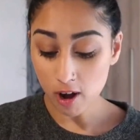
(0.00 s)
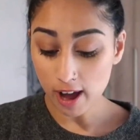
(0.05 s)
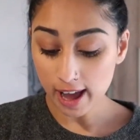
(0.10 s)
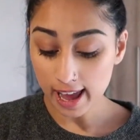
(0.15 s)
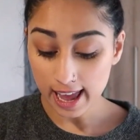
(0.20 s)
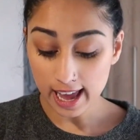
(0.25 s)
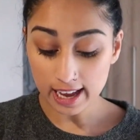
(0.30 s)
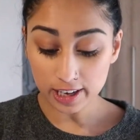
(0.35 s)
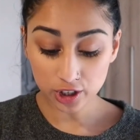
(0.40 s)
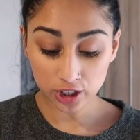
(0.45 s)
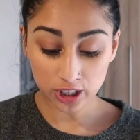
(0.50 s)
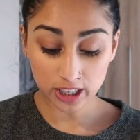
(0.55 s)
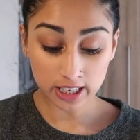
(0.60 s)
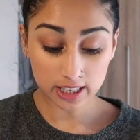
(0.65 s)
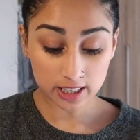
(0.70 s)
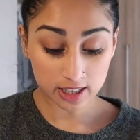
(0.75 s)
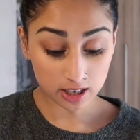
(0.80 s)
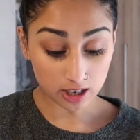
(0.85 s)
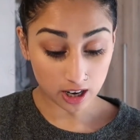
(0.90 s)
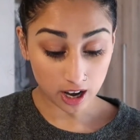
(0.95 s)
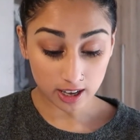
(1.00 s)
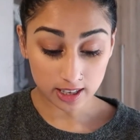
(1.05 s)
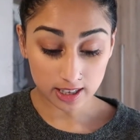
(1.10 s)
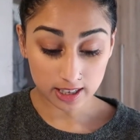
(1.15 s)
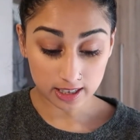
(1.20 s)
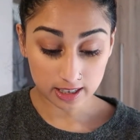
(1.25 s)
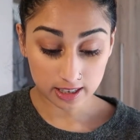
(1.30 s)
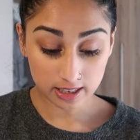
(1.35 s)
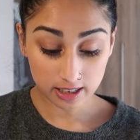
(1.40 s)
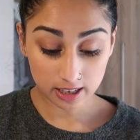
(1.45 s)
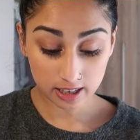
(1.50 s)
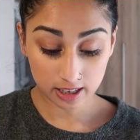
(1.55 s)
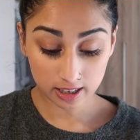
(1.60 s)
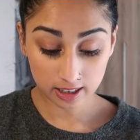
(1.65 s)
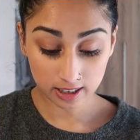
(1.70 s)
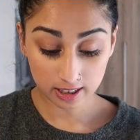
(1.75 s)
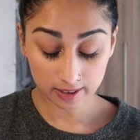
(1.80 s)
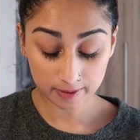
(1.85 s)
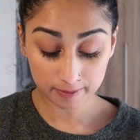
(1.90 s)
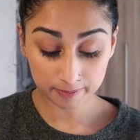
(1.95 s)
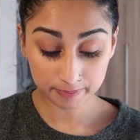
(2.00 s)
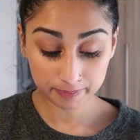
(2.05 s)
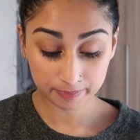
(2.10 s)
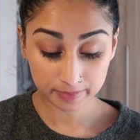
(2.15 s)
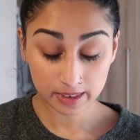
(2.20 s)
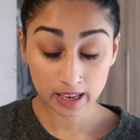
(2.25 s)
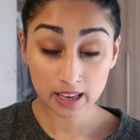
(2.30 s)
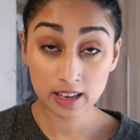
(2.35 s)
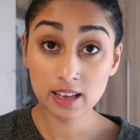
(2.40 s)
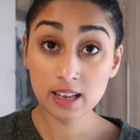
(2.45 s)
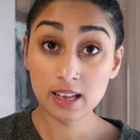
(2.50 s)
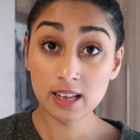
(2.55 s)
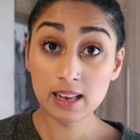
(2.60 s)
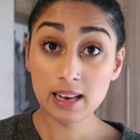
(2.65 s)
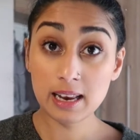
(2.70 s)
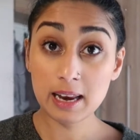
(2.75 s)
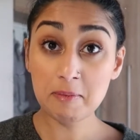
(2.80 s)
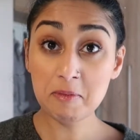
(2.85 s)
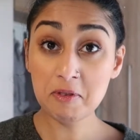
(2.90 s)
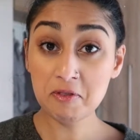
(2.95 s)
I actually get started, let